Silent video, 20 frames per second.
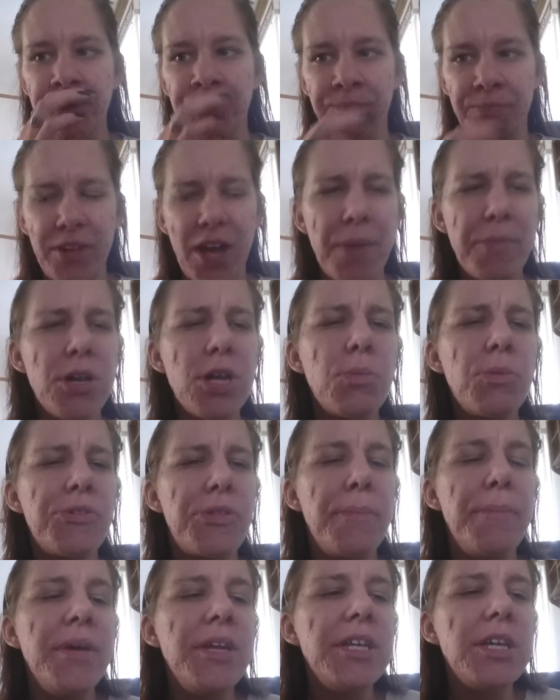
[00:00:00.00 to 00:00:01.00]
I'm here
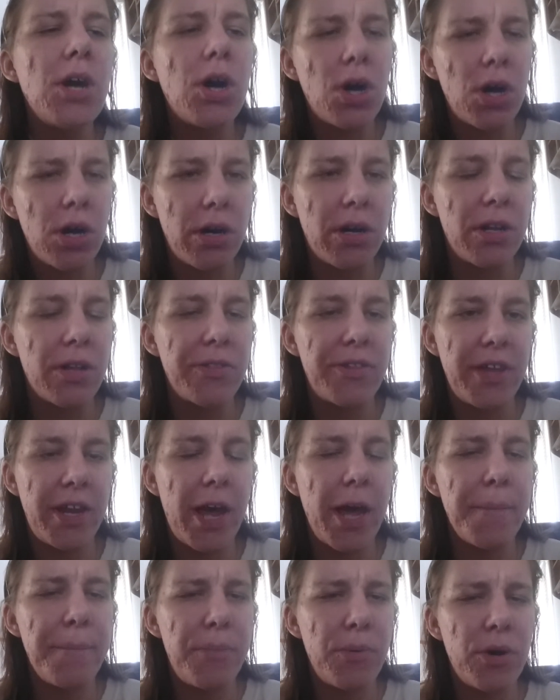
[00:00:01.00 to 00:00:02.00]
with a mini haul that
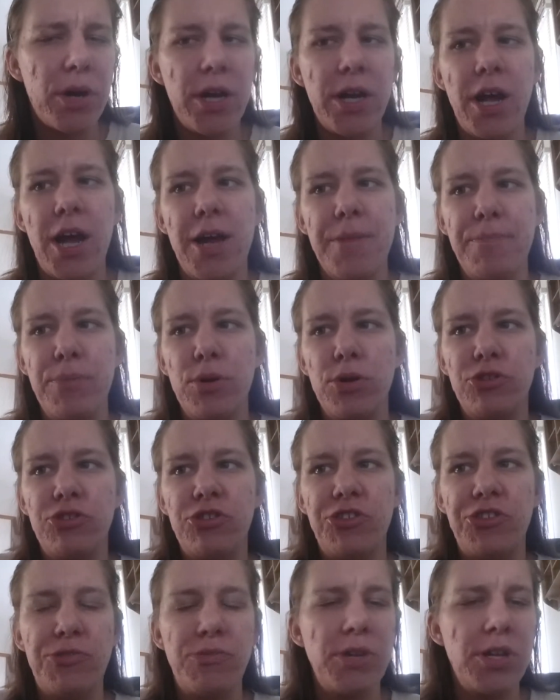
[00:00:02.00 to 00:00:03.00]
I bought. I
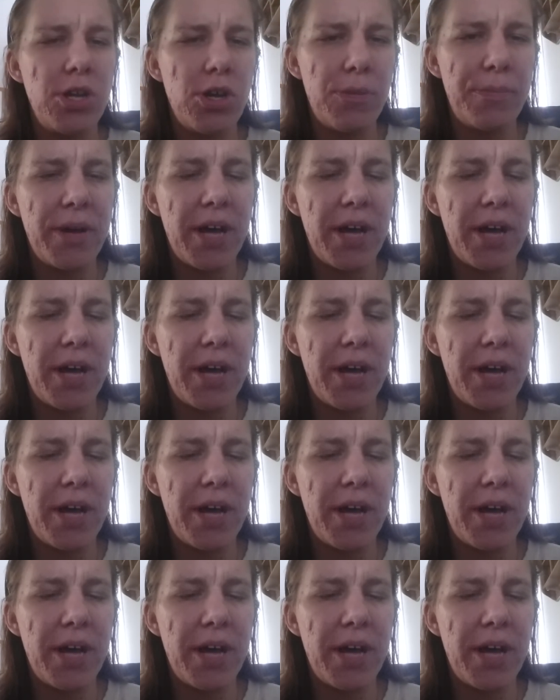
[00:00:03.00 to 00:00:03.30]
purchased three nail